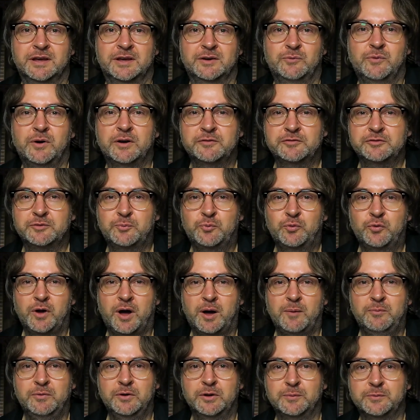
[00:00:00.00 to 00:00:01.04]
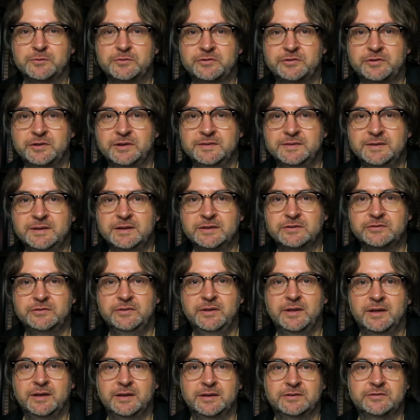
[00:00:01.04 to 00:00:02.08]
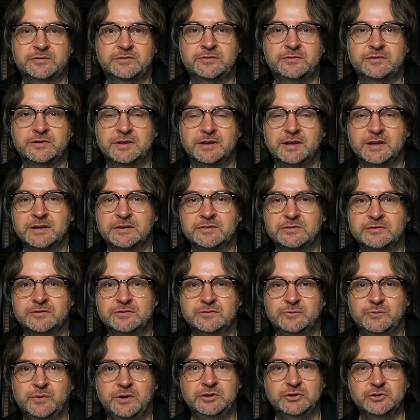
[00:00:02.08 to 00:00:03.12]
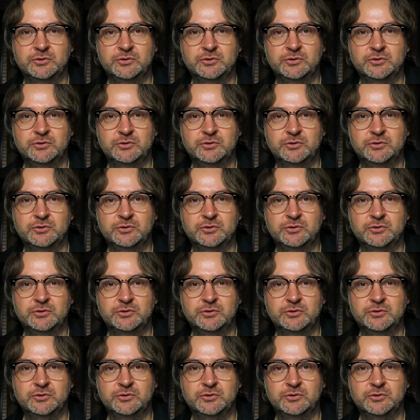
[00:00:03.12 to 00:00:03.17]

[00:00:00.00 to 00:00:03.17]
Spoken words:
one of the problems in these days is when